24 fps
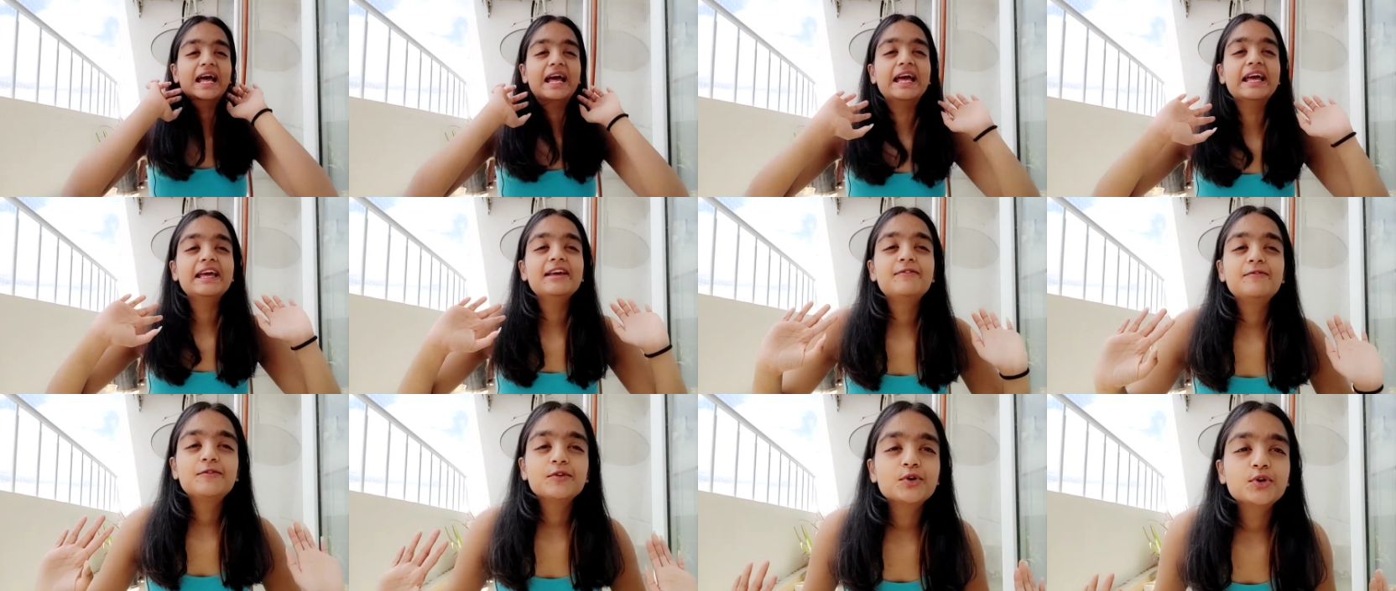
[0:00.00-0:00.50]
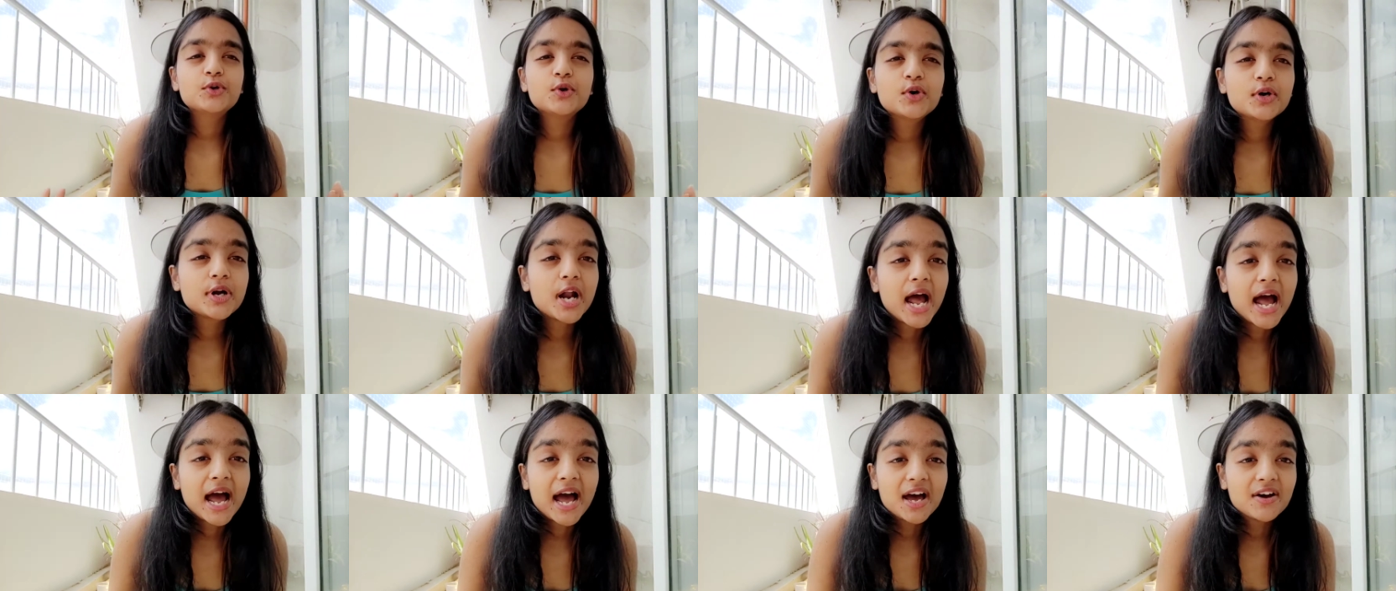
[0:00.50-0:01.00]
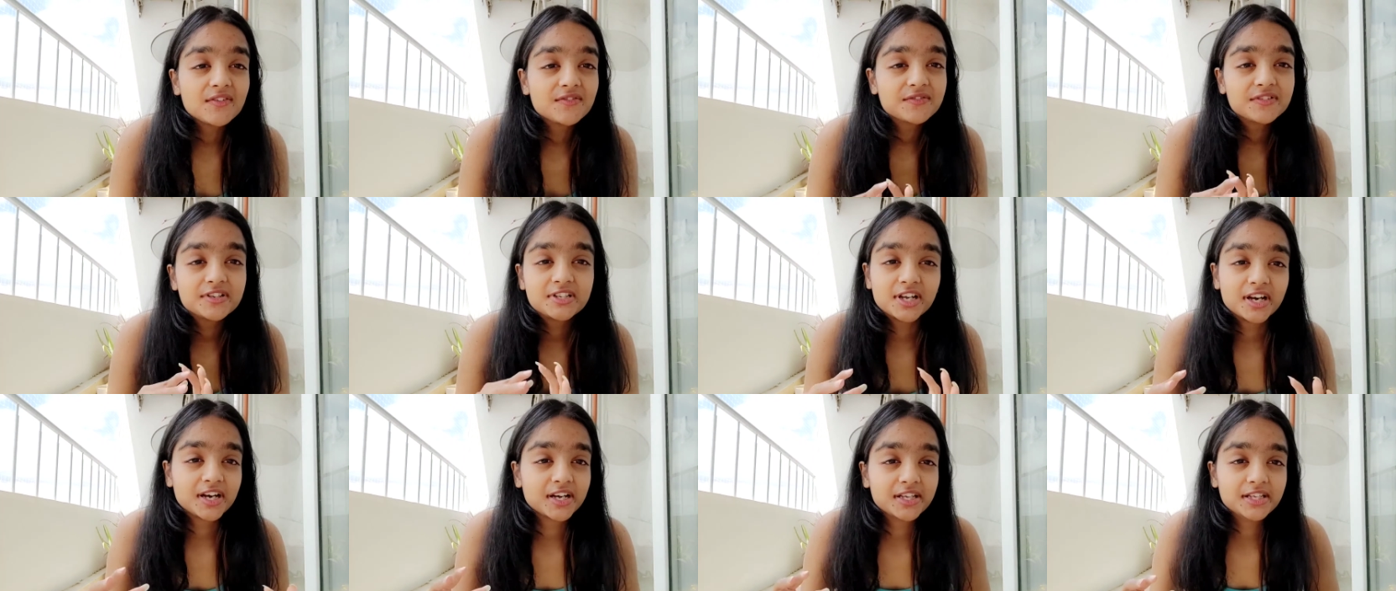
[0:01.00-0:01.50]
if you don't have
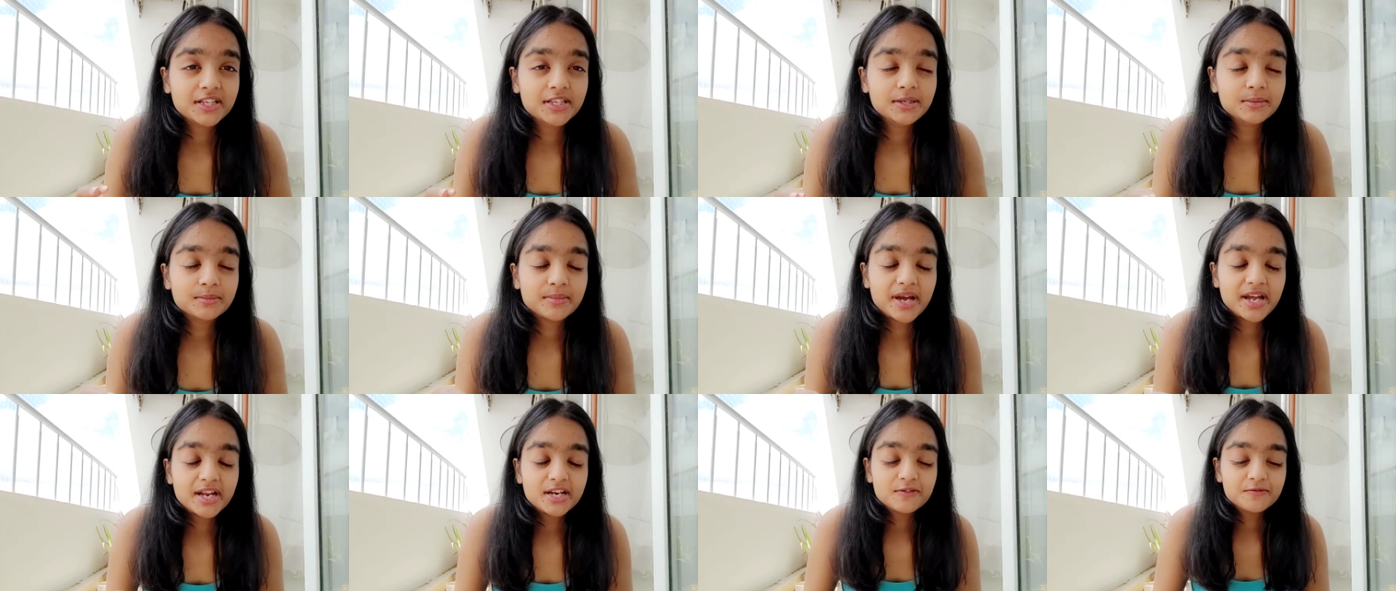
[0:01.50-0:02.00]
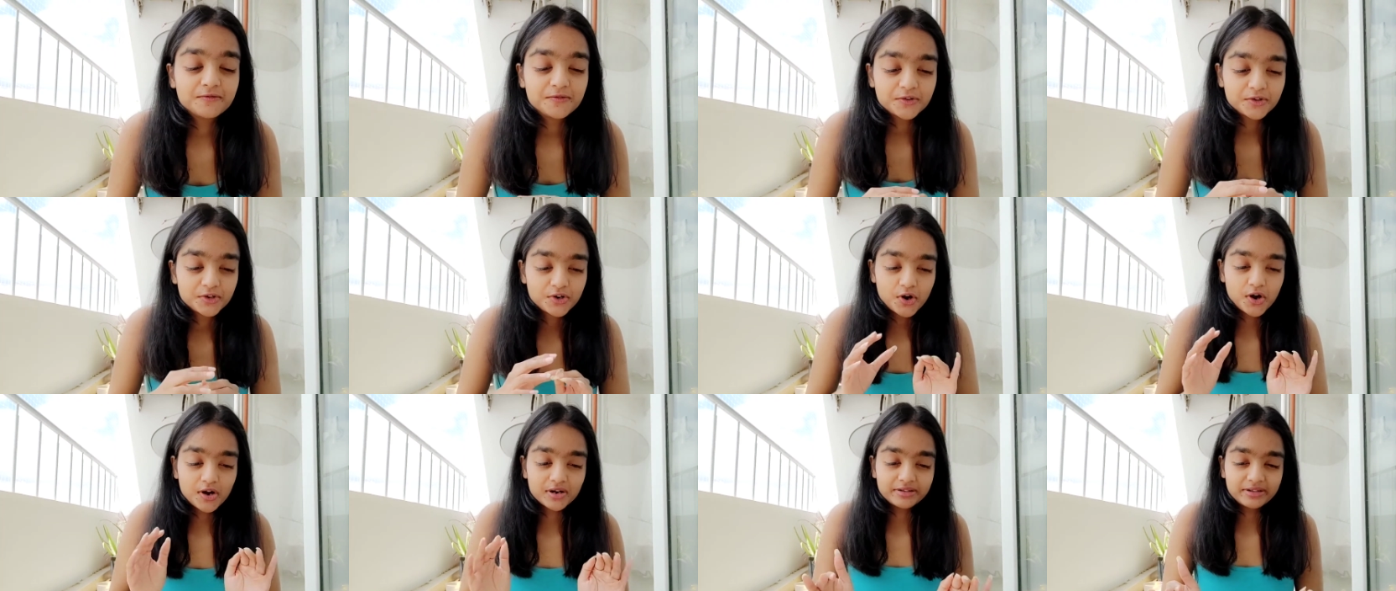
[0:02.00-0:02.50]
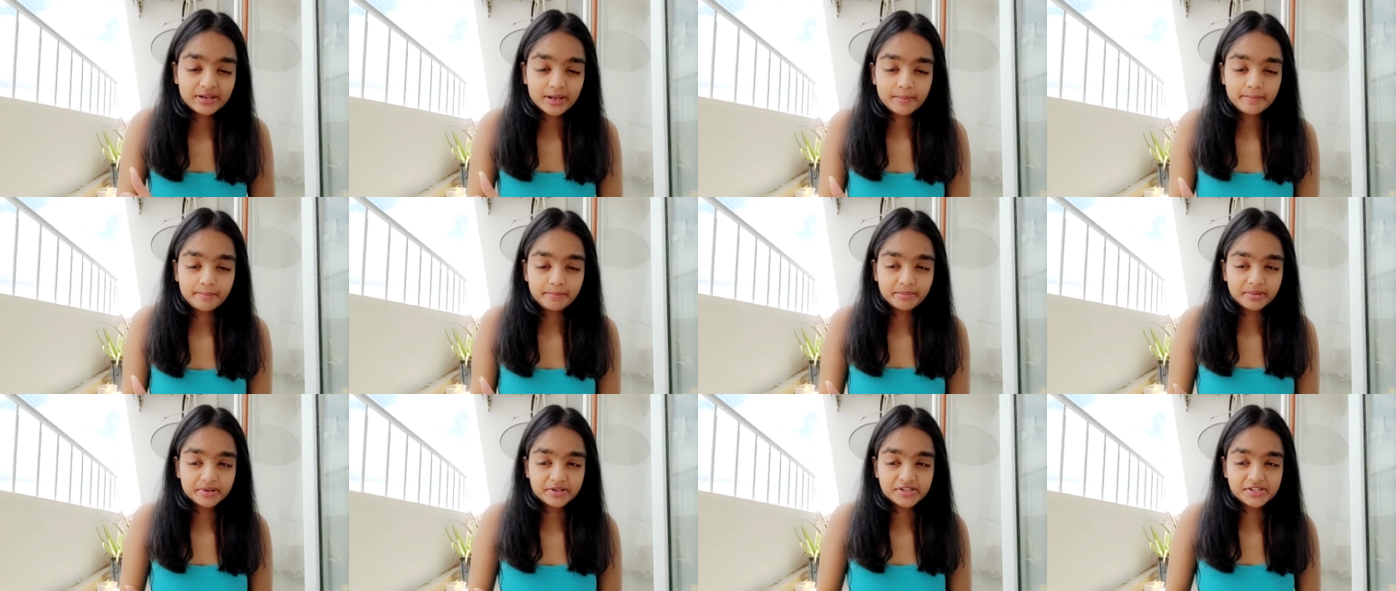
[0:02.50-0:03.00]
time and if you're not
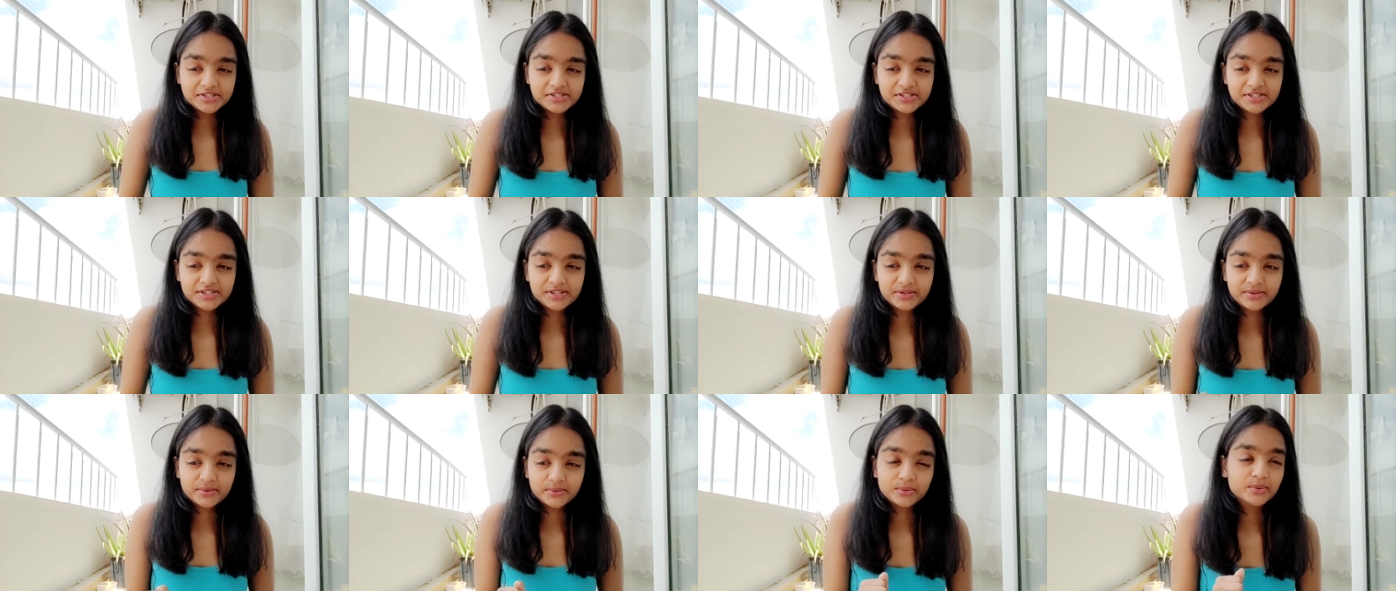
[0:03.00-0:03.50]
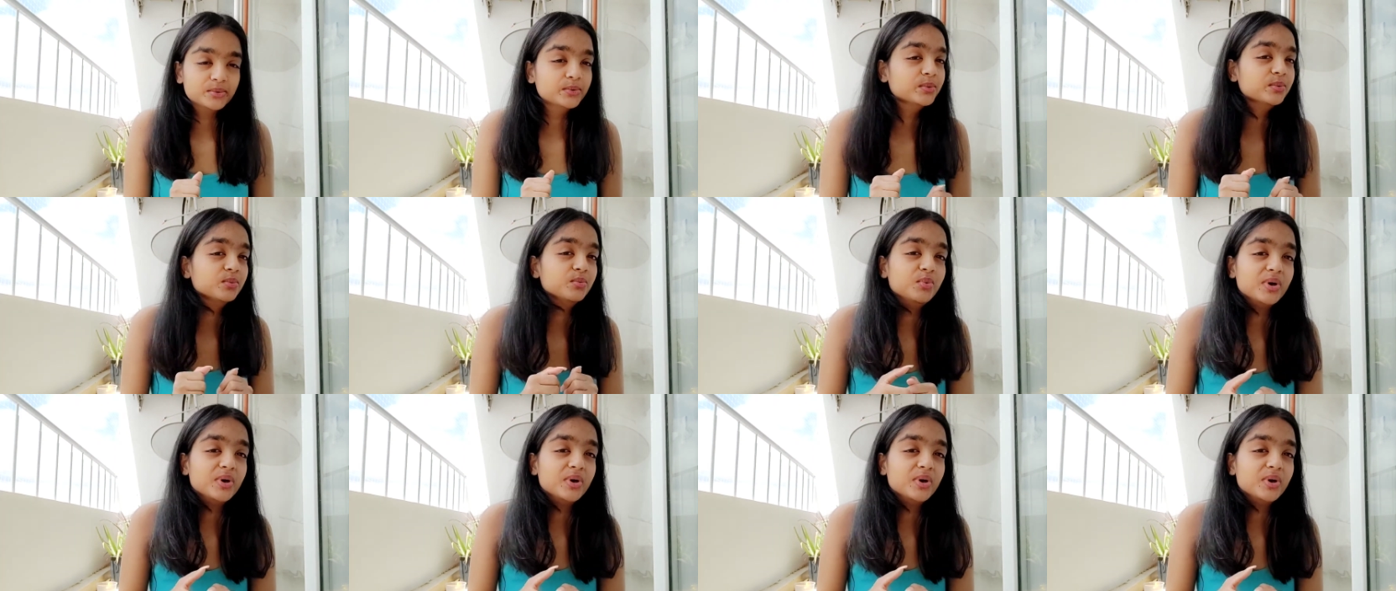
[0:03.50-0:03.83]
that person who